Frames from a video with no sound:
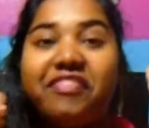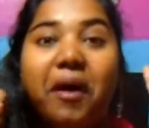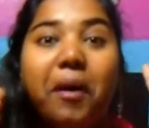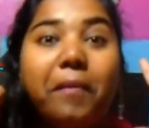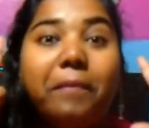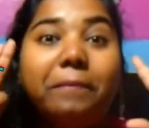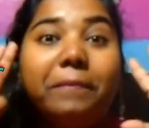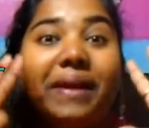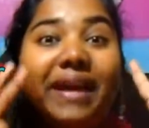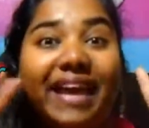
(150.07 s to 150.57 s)

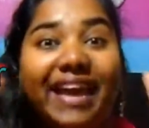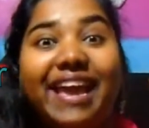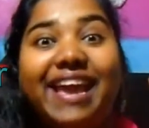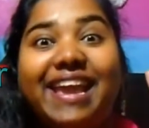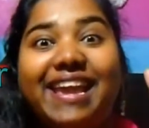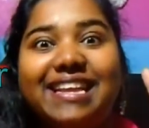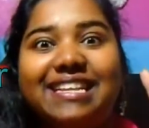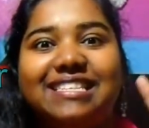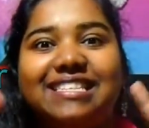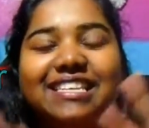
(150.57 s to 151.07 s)
Number
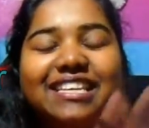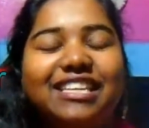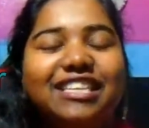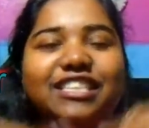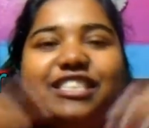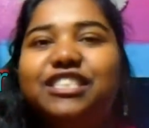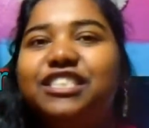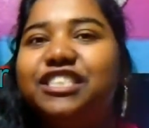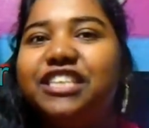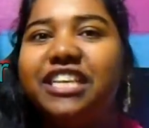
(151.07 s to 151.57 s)

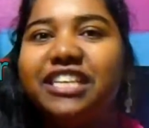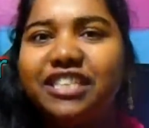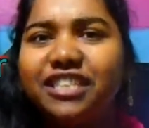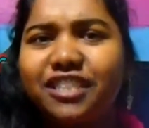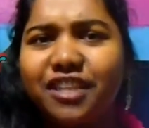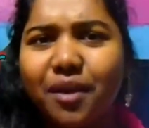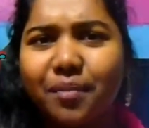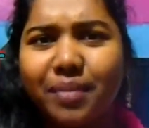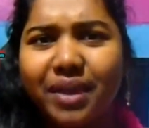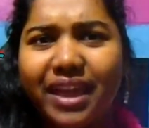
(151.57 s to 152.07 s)
eight,
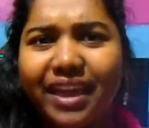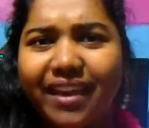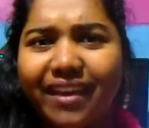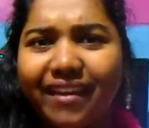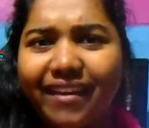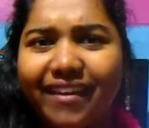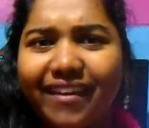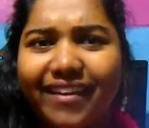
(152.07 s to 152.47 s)
ginger beer.